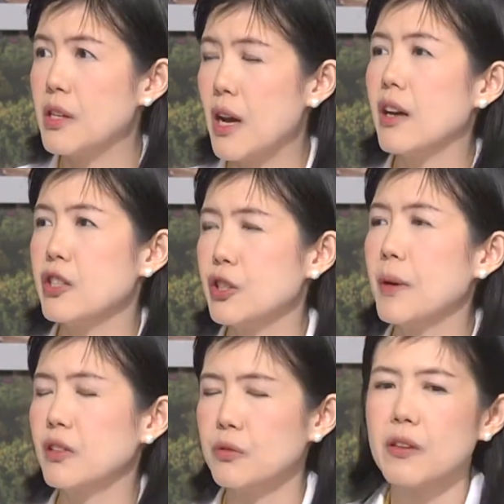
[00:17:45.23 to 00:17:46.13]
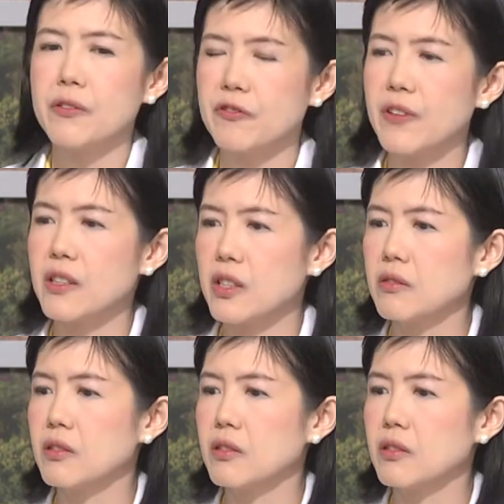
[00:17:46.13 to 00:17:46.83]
Yeah, it's a bacterial infection.